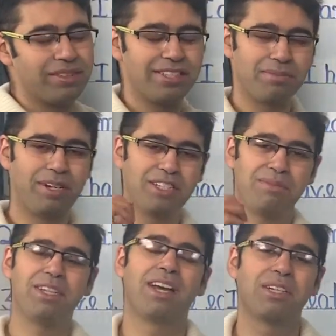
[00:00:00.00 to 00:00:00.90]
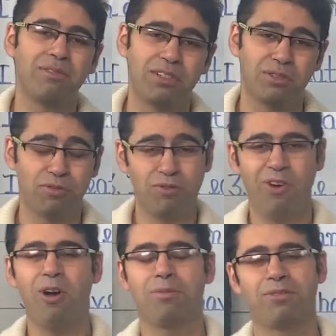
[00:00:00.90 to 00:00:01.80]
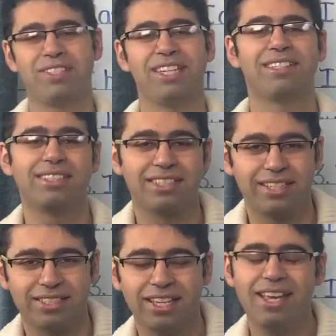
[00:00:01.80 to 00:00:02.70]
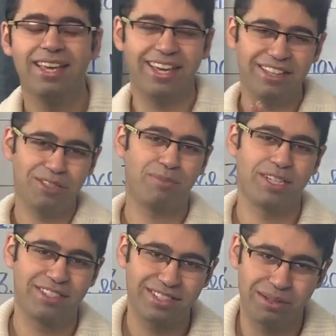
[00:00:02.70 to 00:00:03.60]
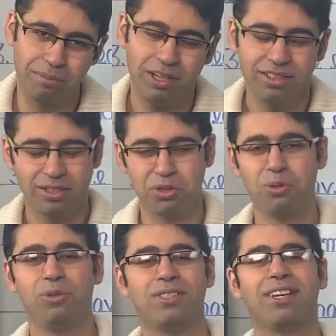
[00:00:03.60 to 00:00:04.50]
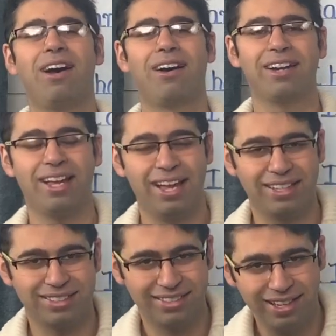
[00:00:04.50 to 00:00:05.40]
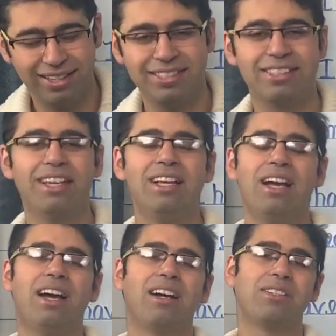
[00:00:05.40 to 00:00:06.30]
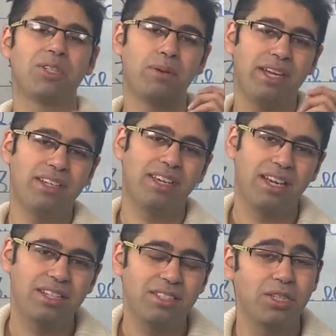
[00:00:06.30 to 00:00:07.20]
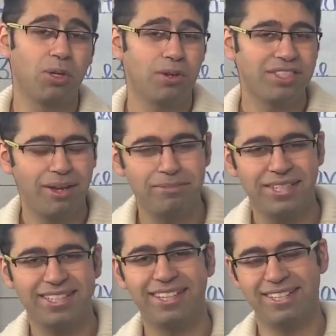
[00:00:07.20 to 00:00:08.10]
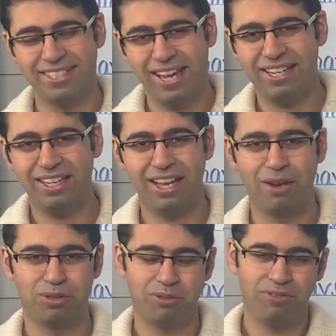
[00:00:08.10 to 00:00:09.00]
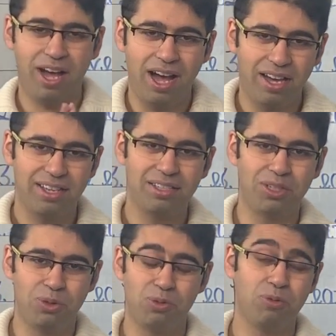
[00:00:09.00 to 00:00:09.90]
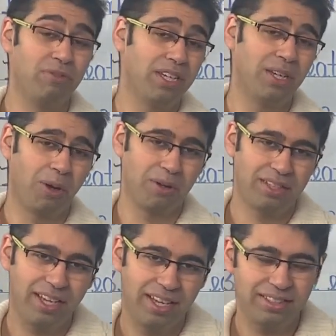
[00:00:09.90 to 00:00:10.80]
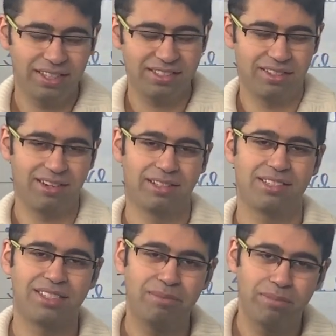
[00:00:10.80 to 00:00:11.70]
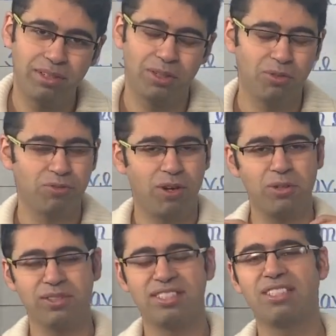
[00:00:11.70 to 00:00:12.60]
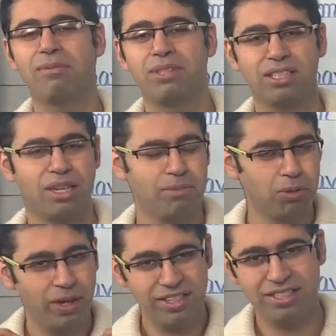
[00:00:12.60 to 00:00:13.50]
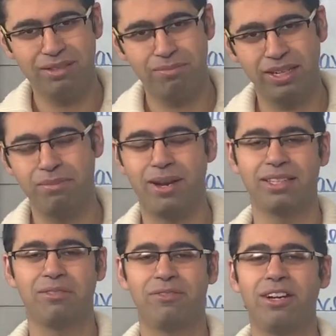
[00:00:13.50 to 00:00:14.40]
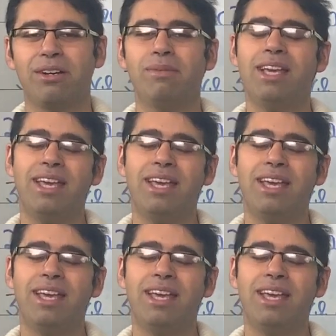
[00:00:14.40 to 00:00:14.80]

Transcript: This brings me right away to the form of sentences in the present simple, and the rules are as thus. So in case your subject is any out of I, you, we, or they, things are rather simple. You follow this subject up quite simply by the verb